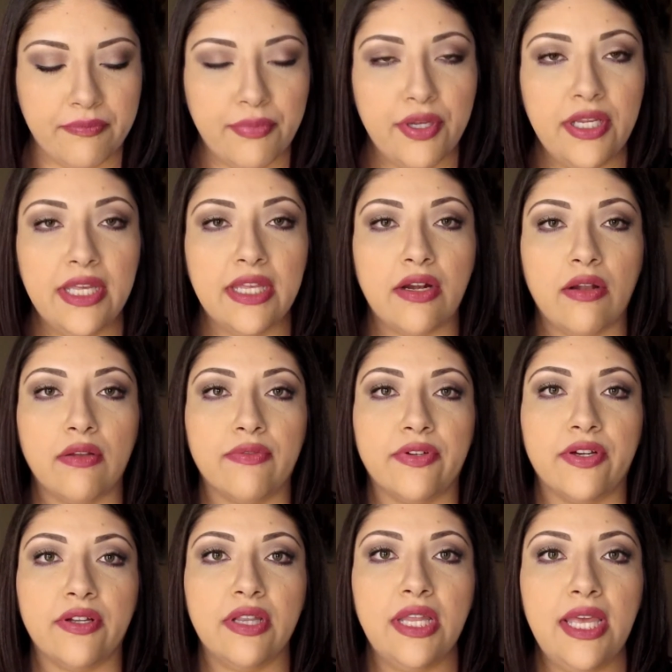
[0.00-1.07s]
putting it all over
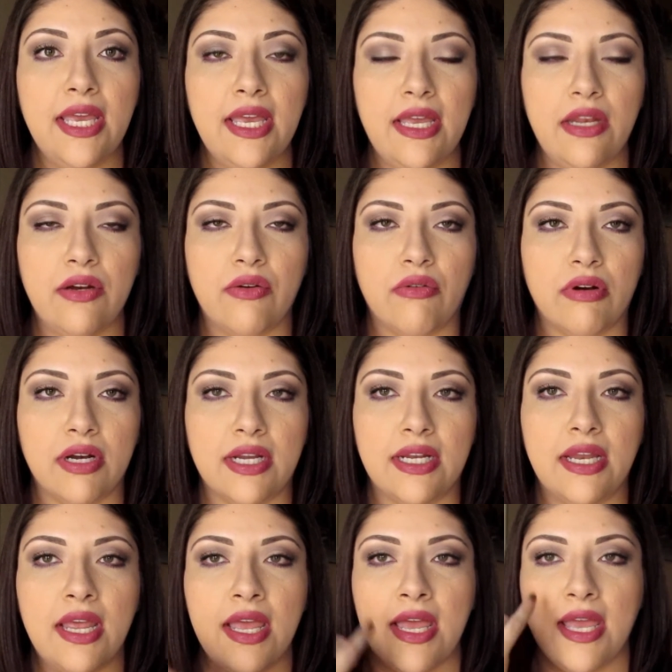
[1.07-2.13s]
your lid or
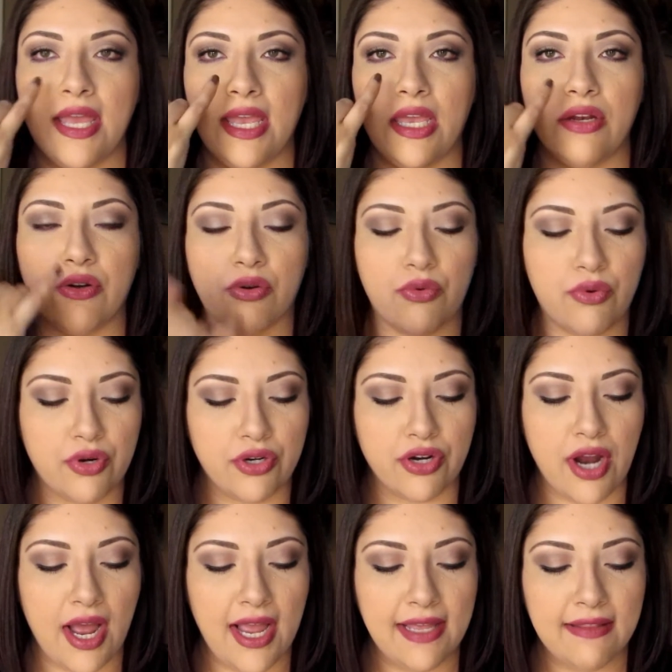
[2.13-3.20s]
an inner corner
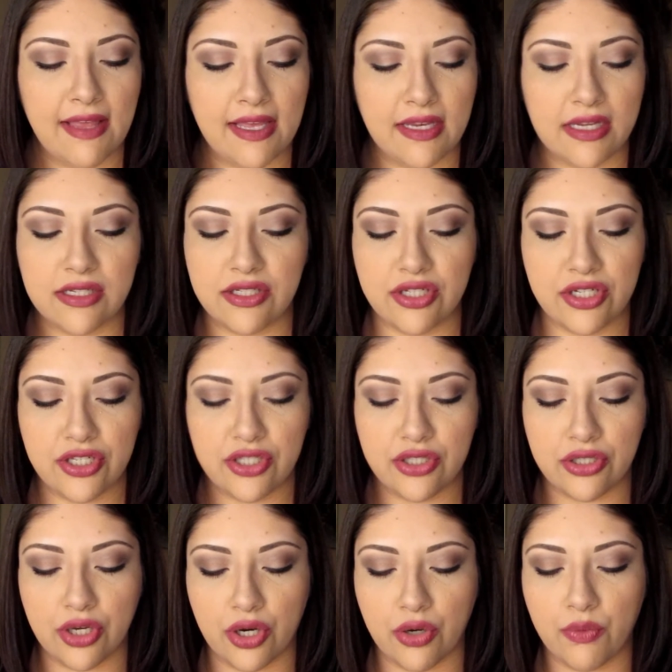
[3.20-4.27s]
highlight. It's just
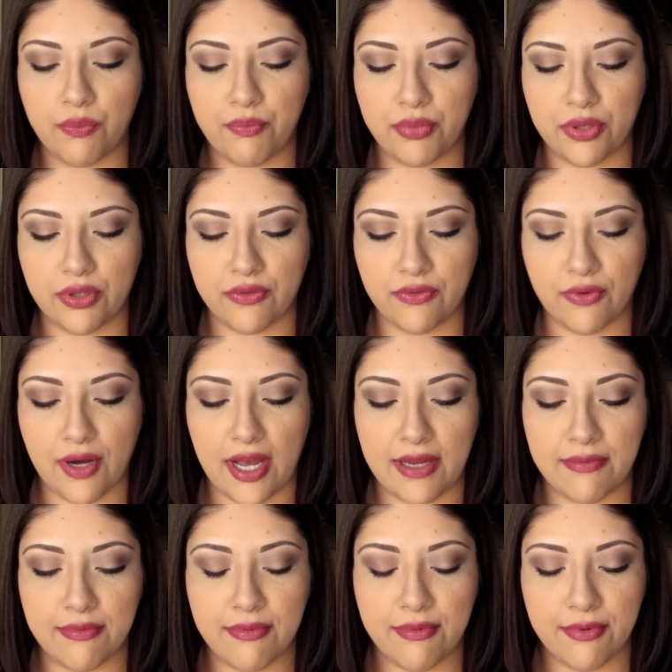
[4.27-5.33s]
so beautiful.
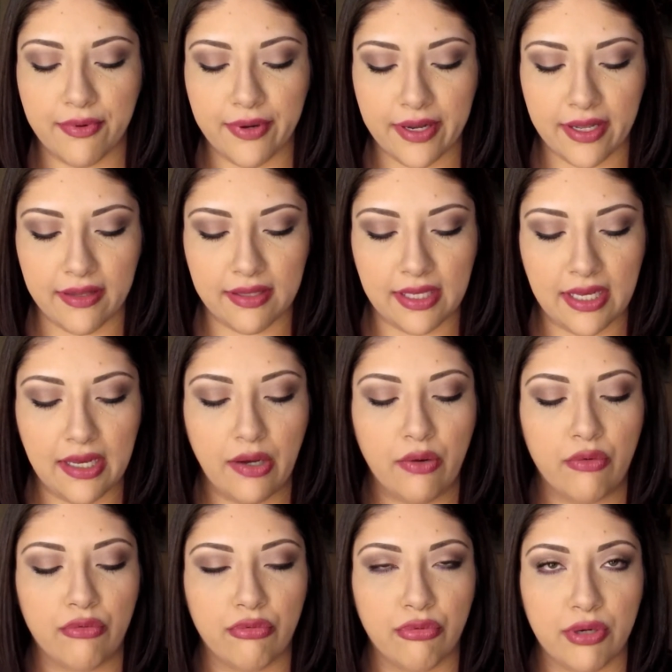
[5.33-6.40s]
I really
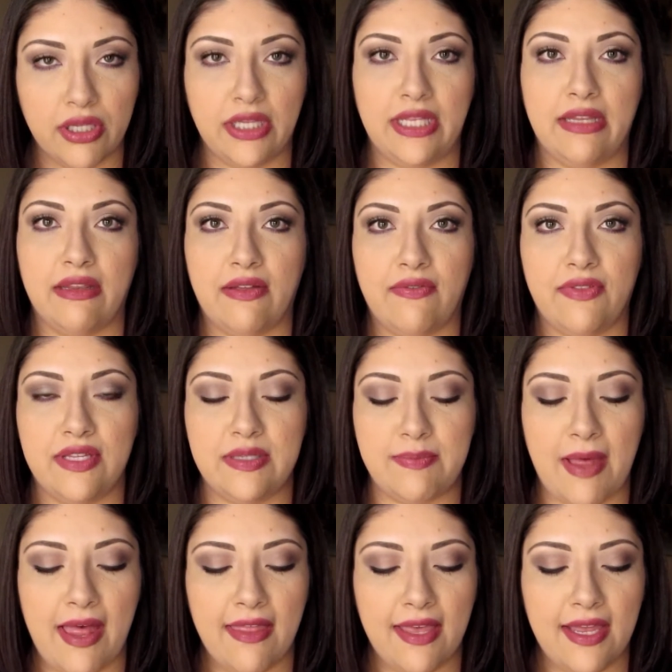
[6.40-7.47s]
love this
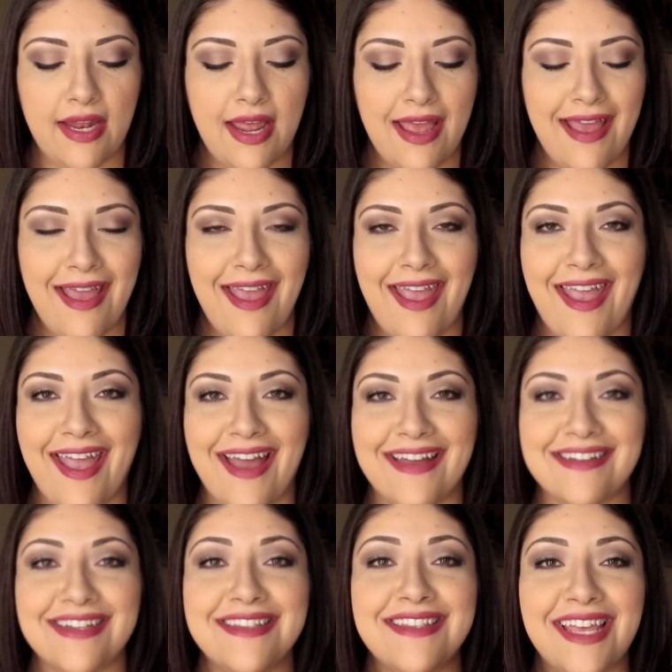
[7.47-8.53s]
palette,
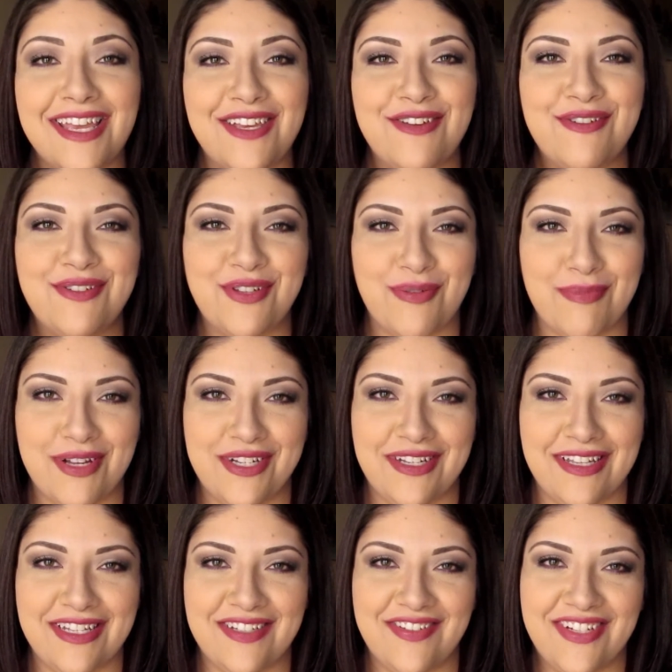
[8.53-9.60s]
and thank you so much,
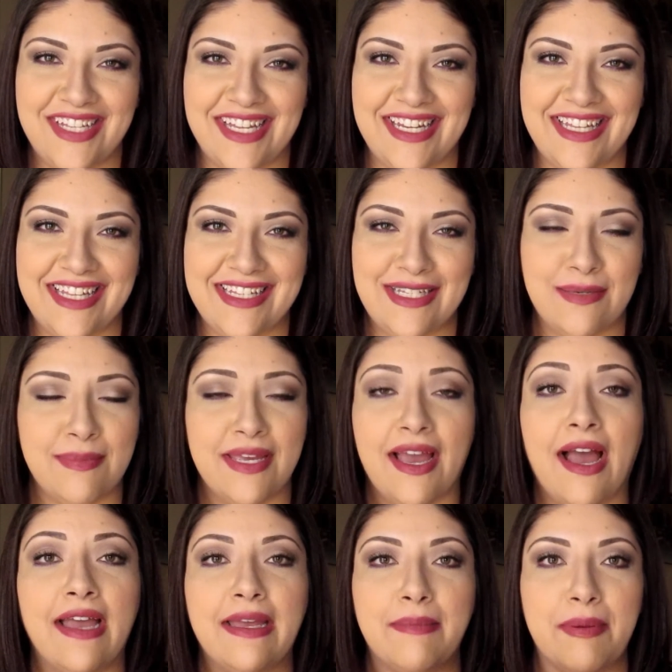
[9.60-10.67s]
Liz, for sending this to me.
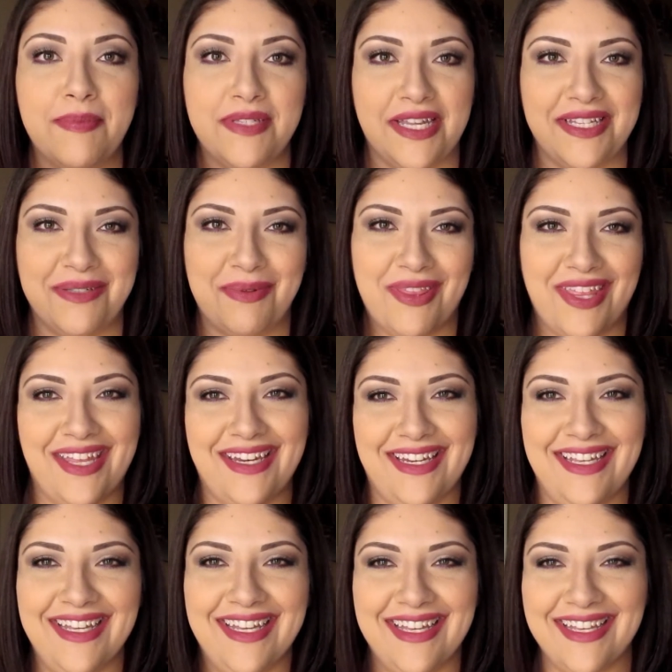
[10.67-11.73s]
I am obsessed with it.
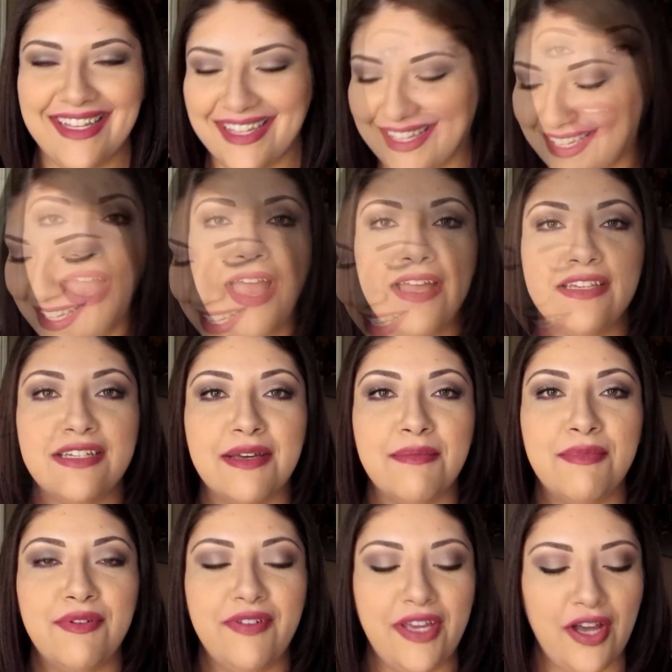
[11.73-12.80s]
And
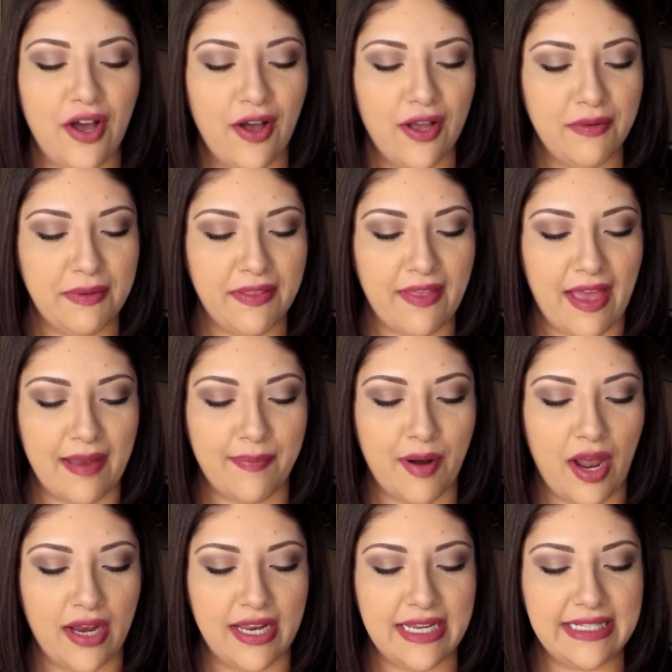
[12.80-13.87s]
moving on with eye
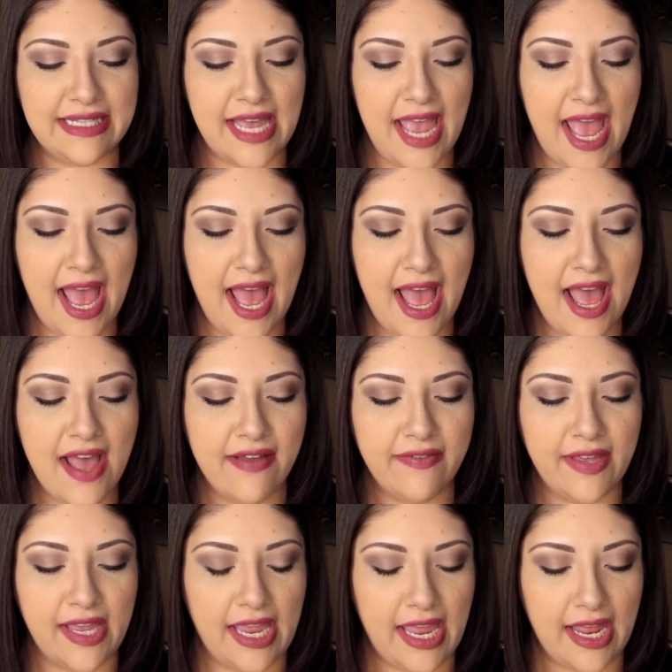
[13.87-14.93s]
products, I
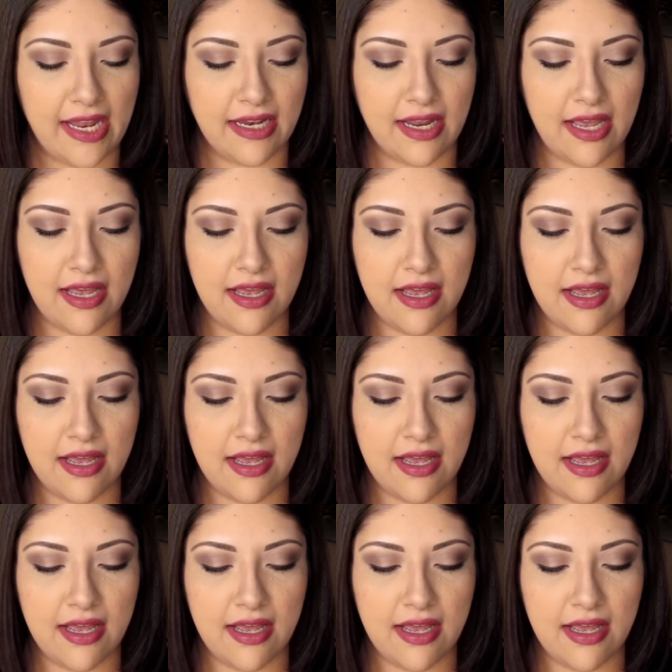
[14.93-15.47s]
have an